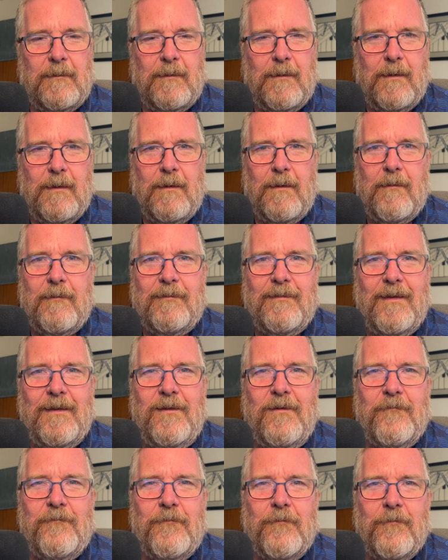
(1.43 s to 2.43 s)
All right,
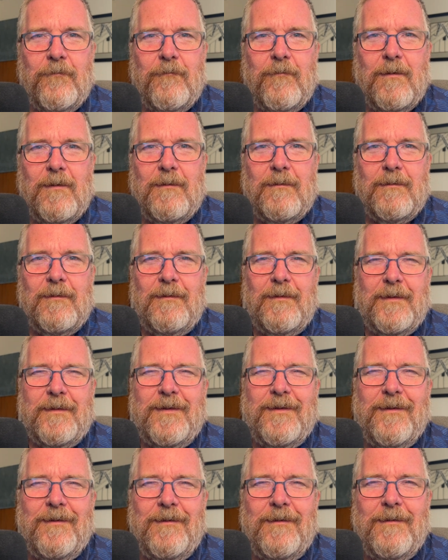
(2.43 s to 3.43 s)
thank you for
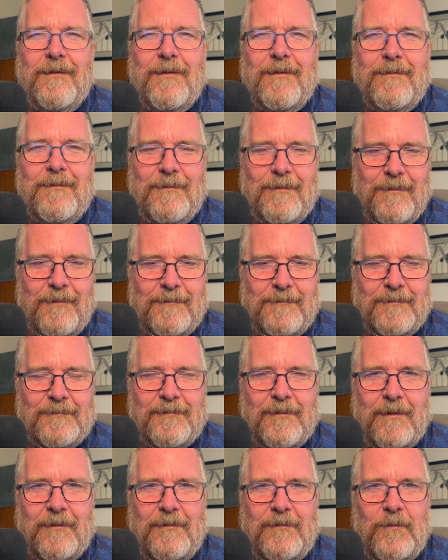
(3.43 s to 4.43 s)
clicking and
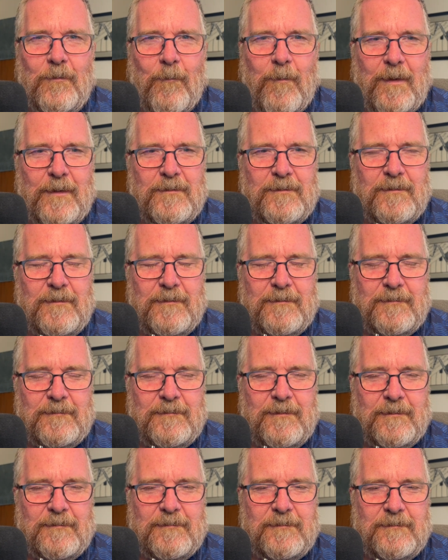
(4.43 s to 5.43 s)
deciding to watch this.
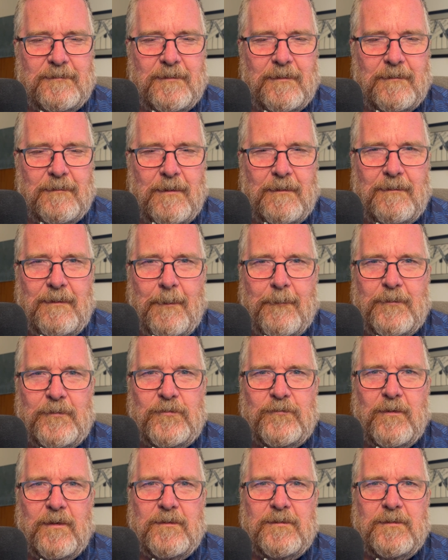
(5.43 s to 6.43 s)
This is a
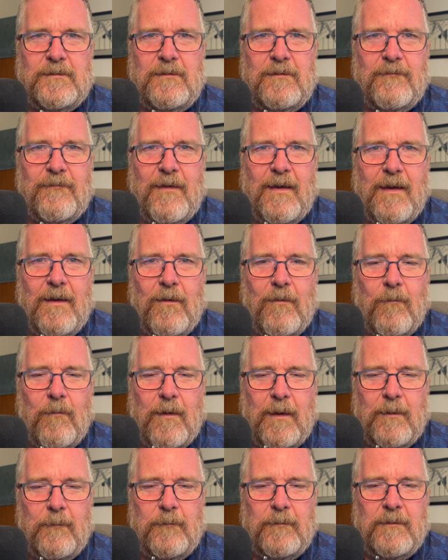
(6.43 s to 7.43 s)
demonstration of how
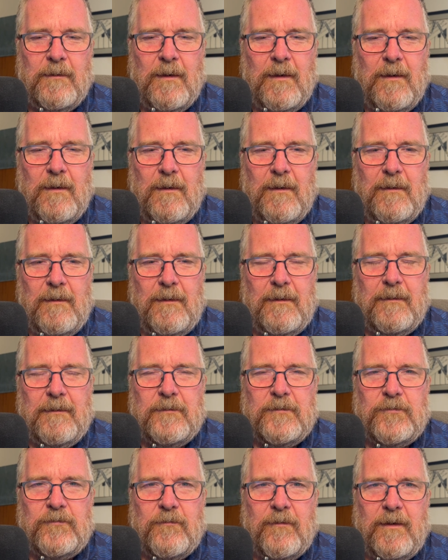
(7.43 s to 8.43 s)
I would
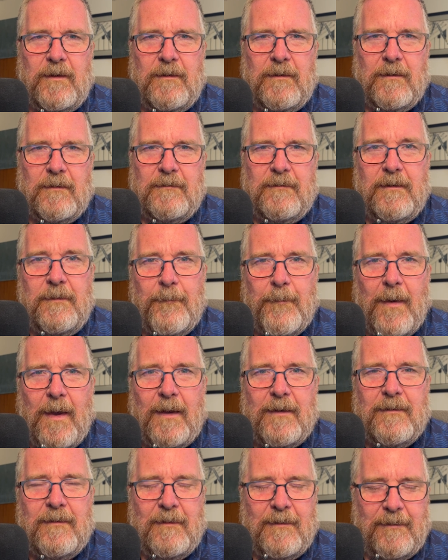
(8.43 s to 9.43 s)
illustrate a
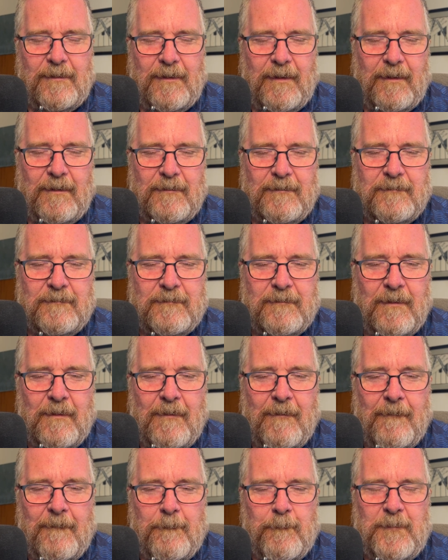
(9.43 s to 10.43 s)
teapot that has
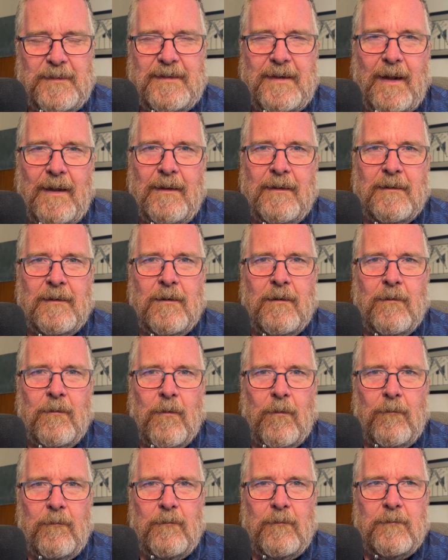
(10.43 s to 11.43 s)
metallic
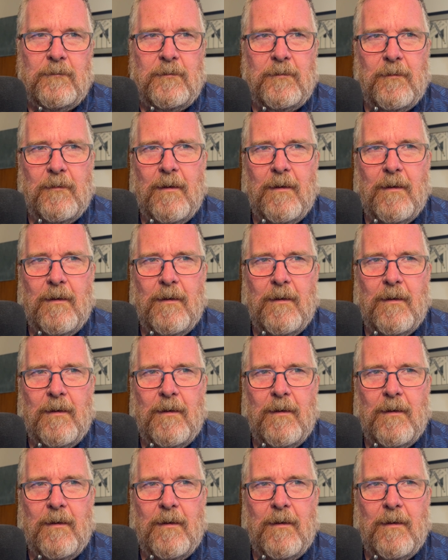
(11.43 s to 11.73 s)
gold